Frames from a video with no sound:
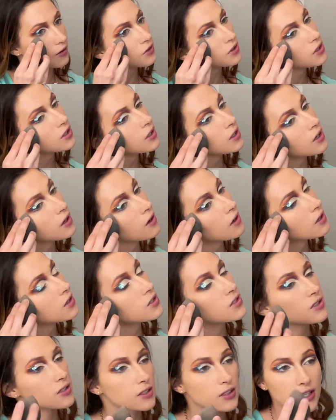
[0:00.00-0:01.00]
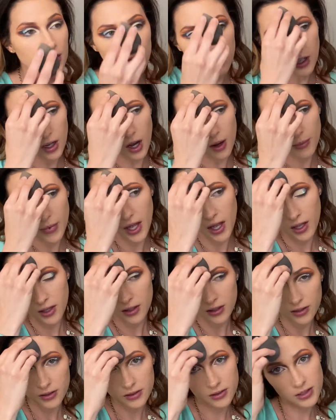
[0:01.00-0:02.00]
You should leave a comment
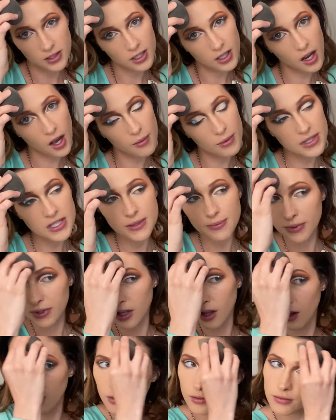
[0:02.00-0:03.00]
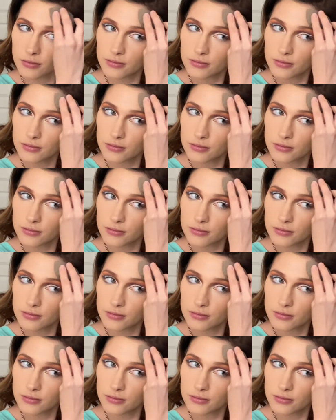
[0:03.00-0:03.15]
in the comments below.